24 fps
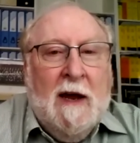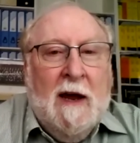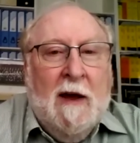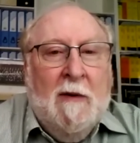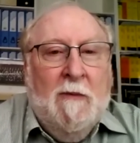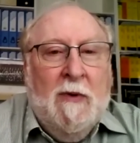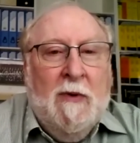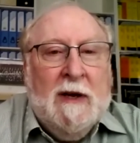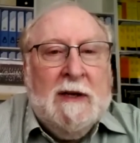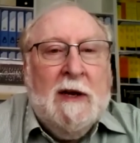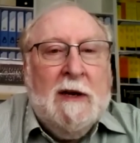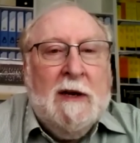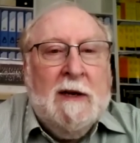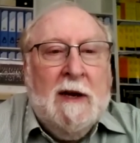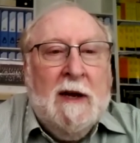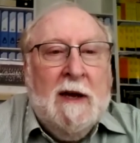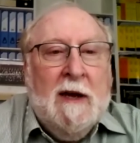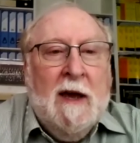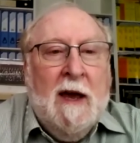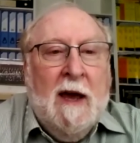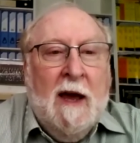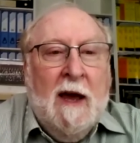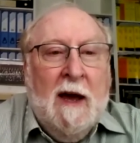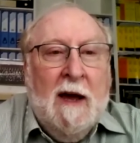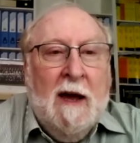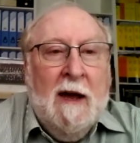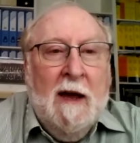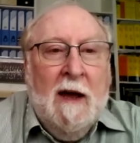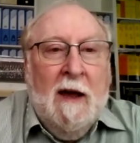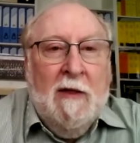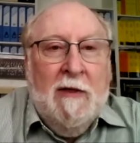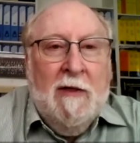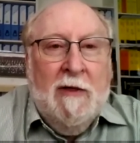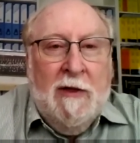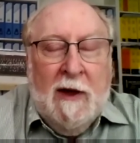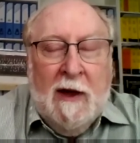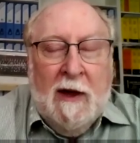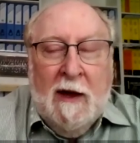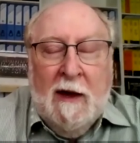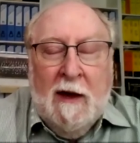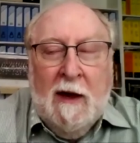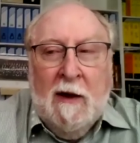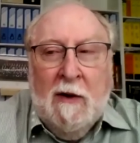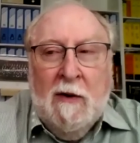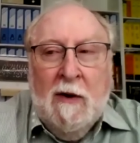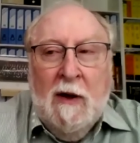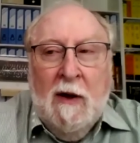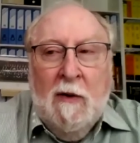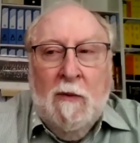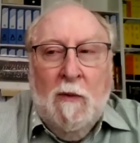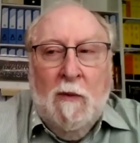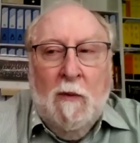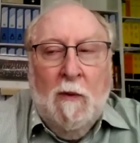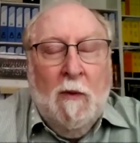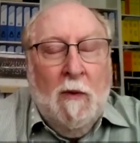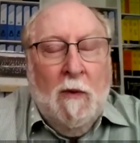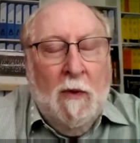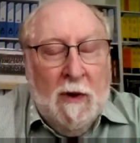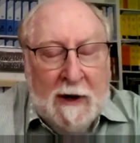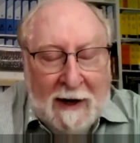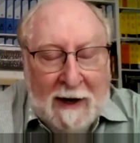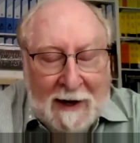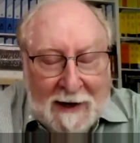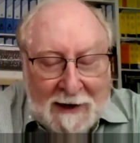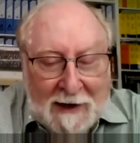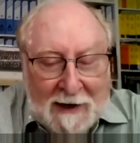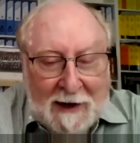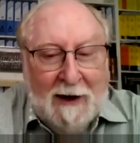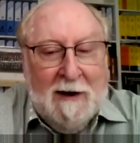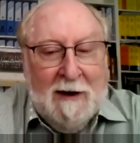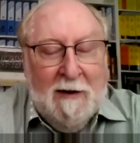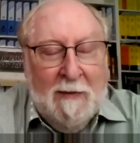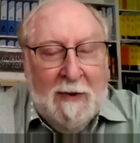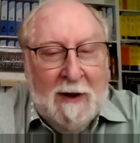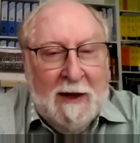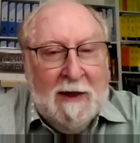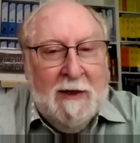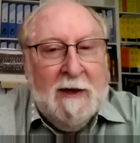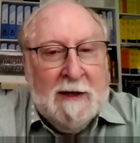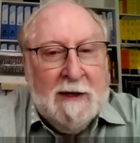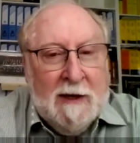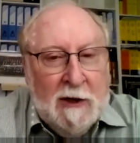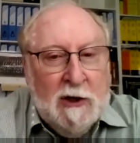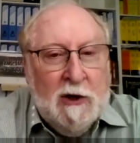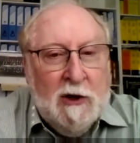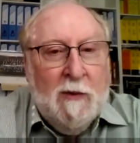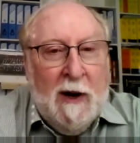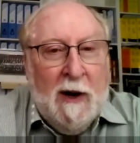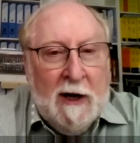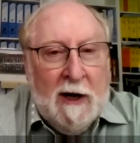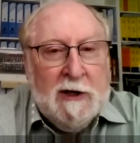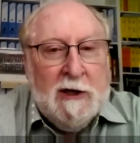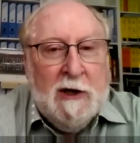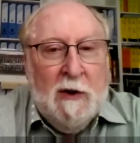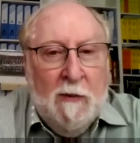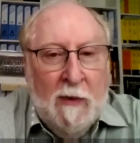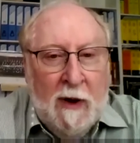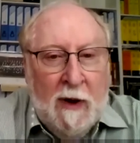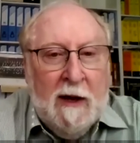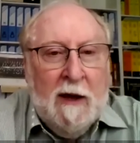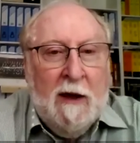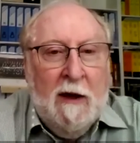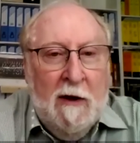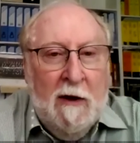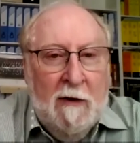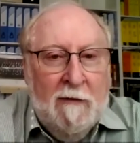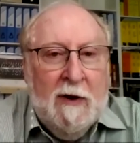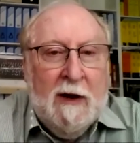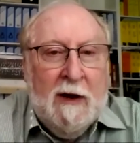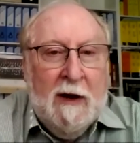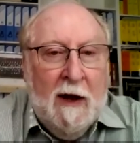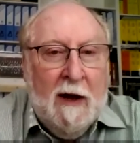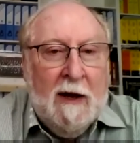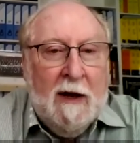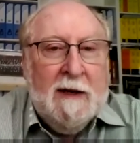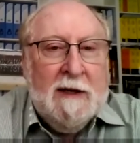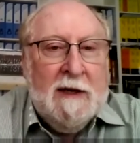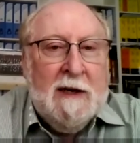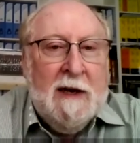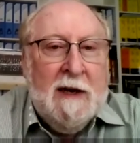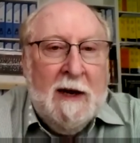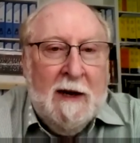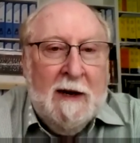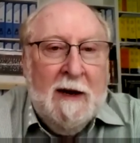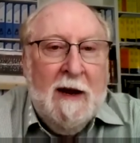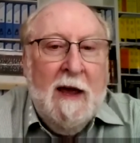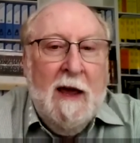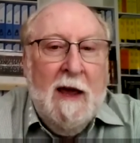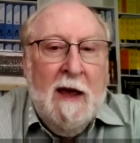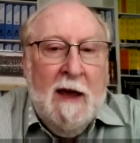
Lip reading: we're sitting here thinking what is going to be the situation when COVID-19